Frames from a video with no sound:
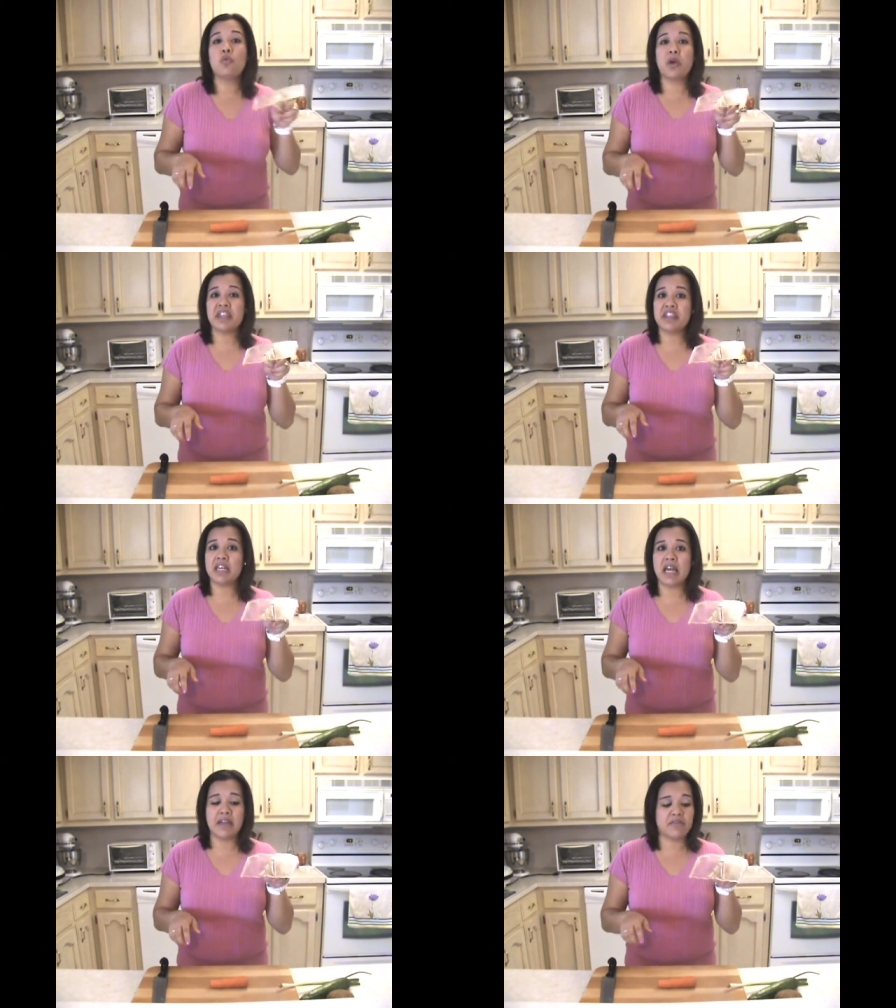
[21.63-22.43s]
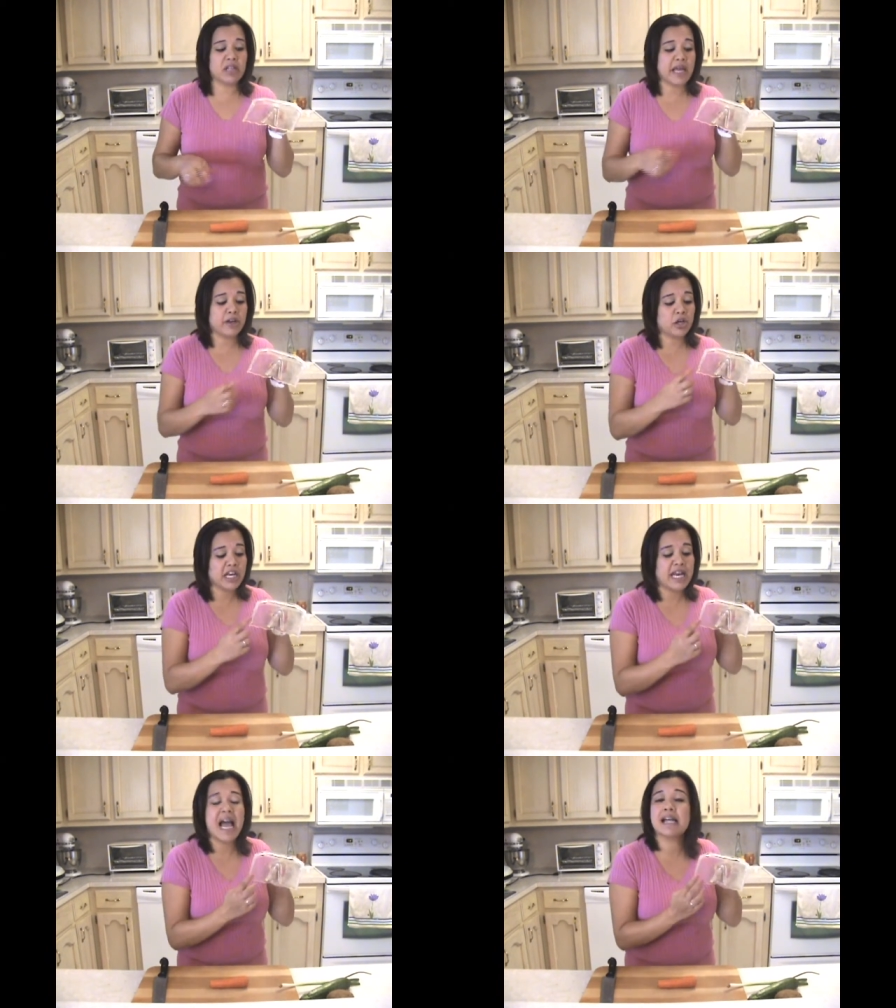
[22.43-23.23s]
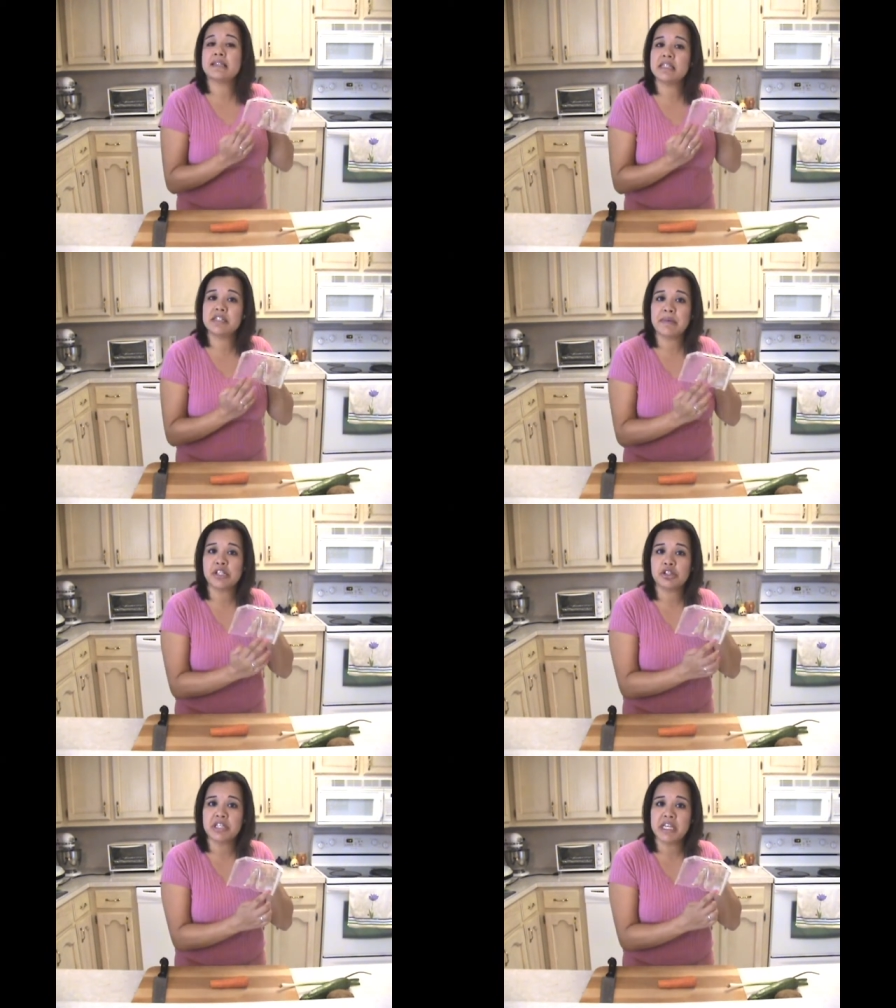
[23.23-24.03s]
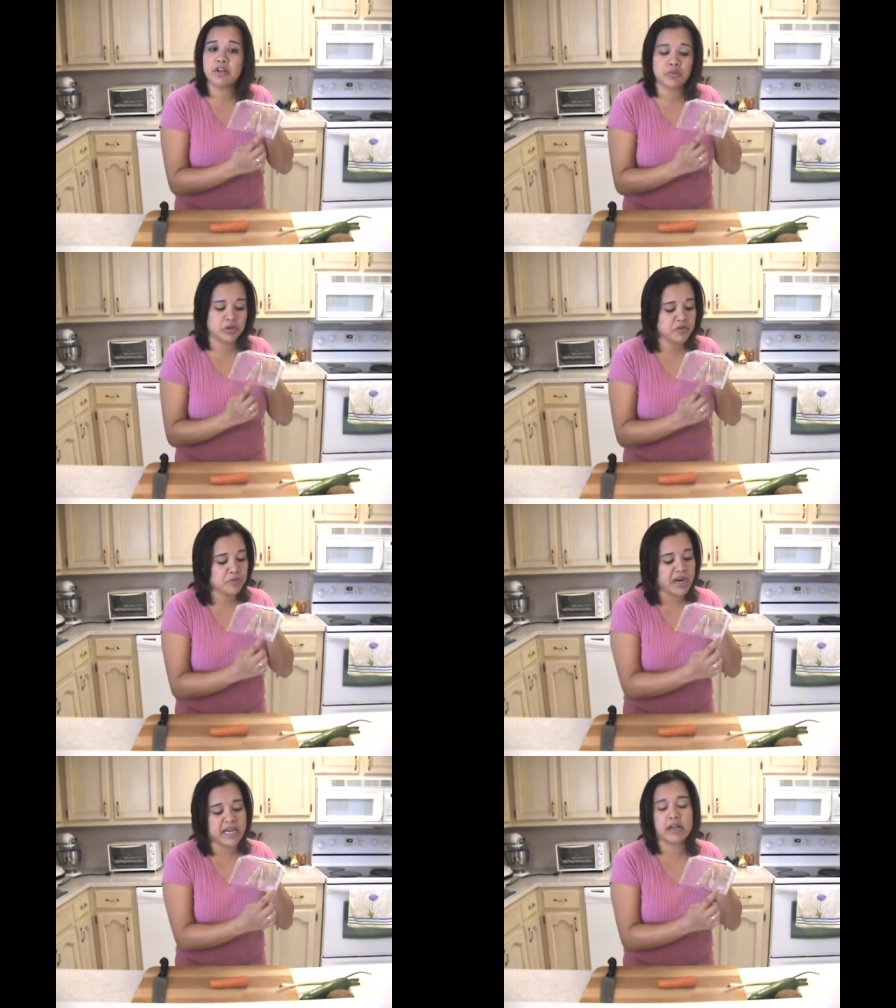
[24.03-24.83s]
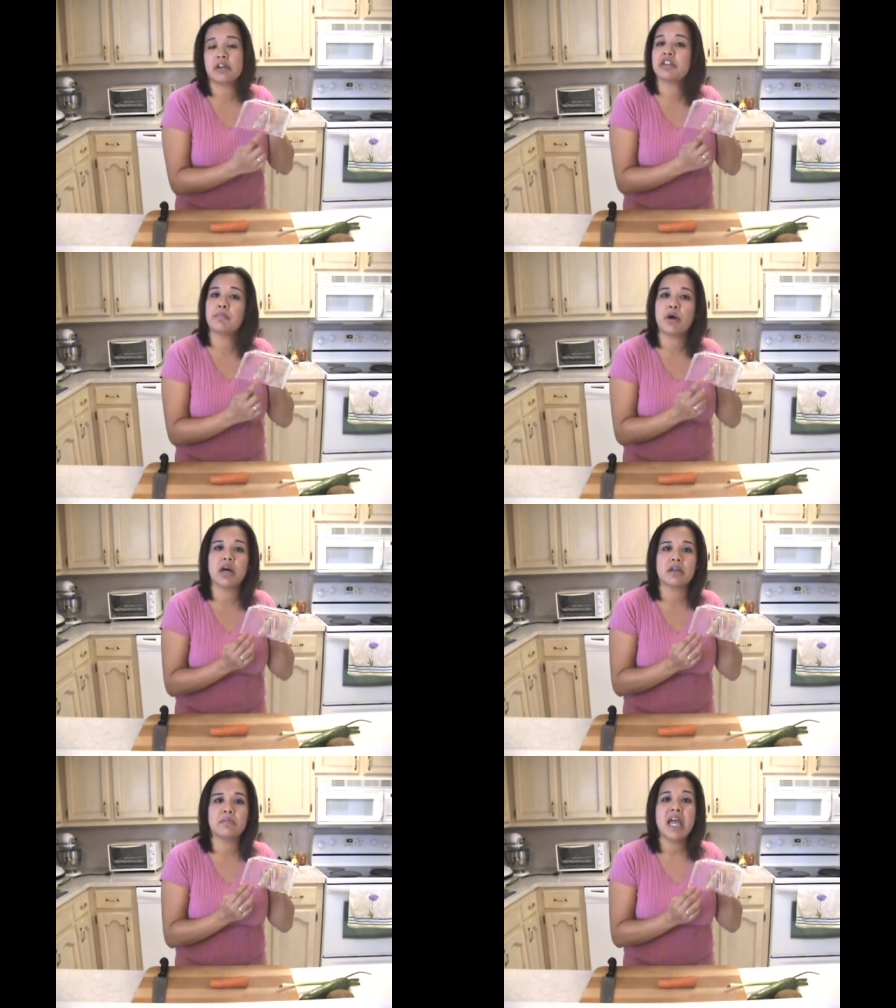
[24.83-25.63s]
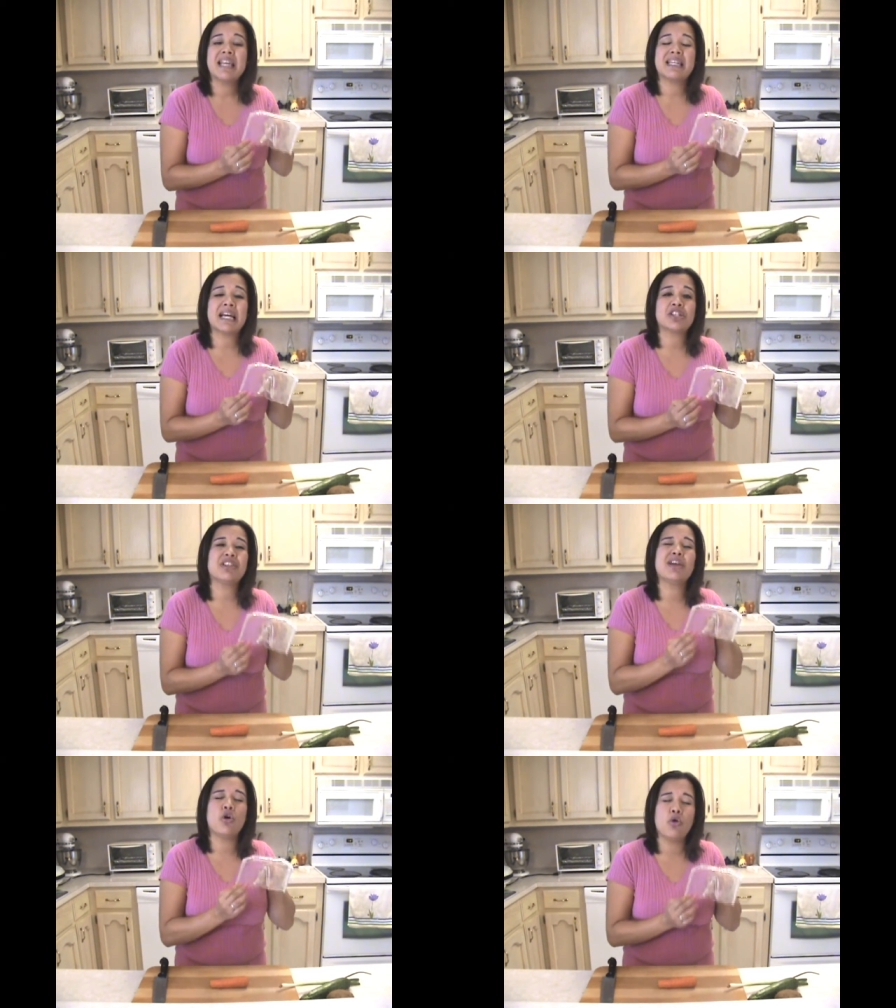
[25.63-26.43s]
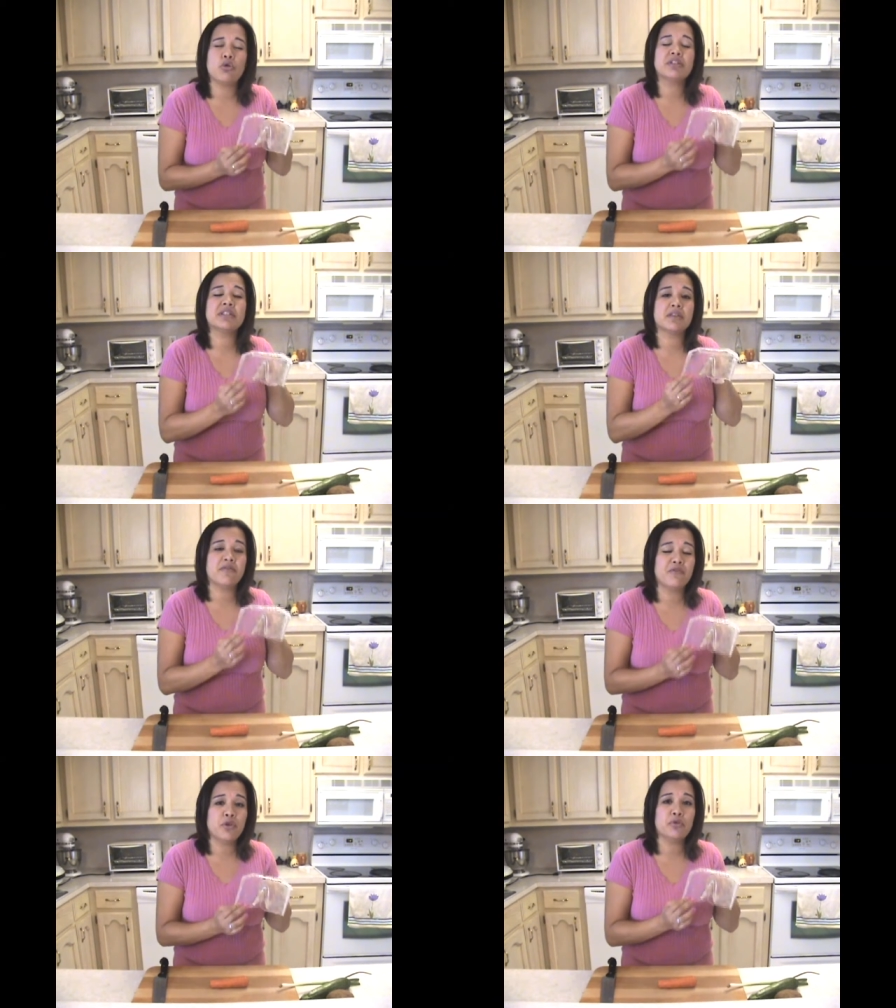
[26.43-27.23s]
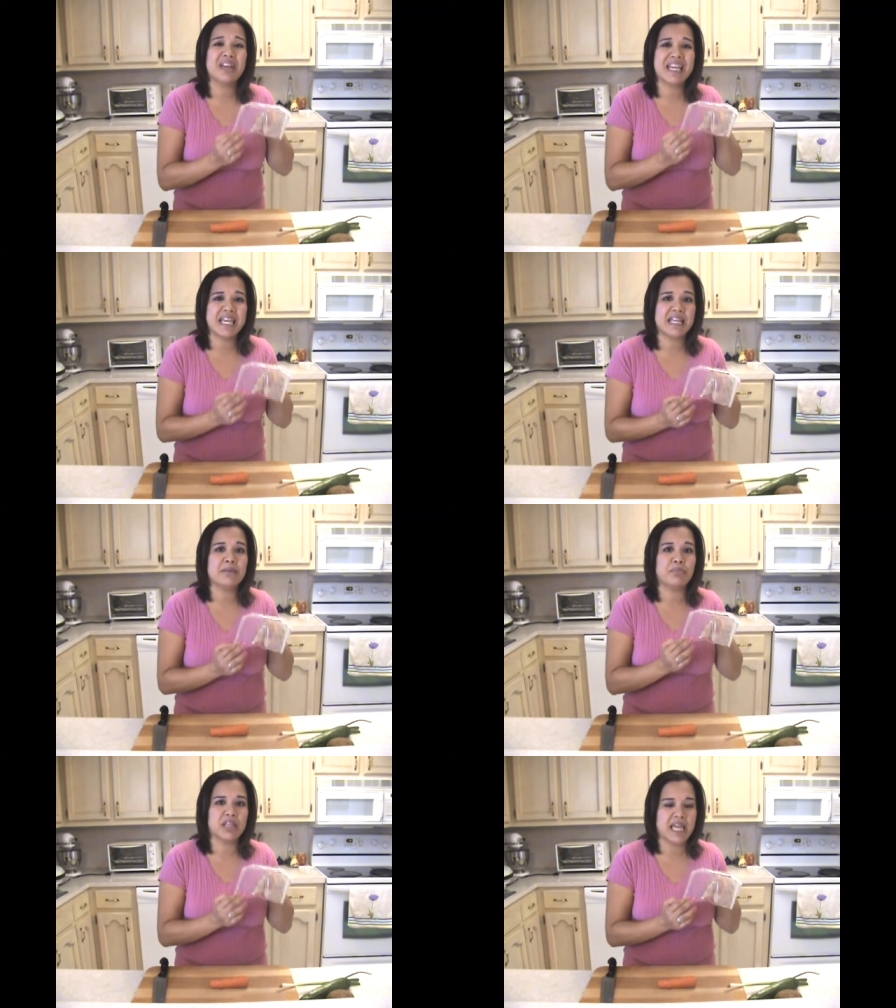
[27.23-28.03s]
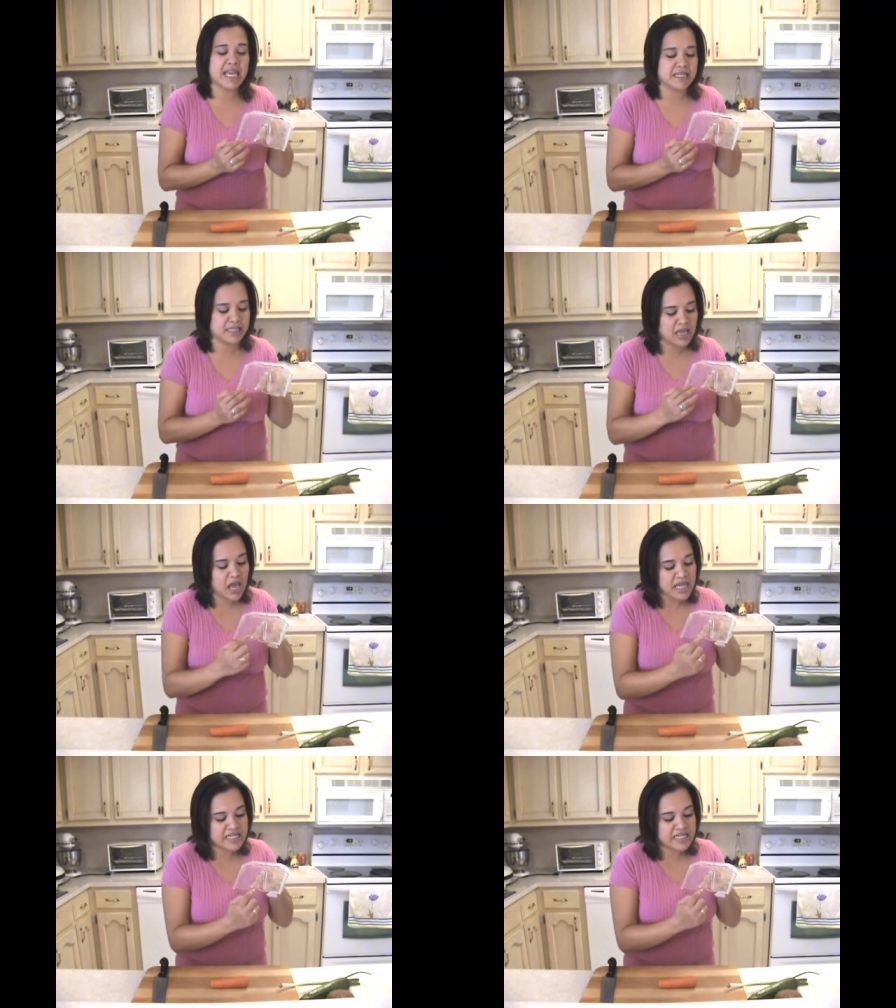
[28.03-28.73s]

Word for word: With the knife glider, it has these specialty grooves right here at the bottom that actually holds the food in place.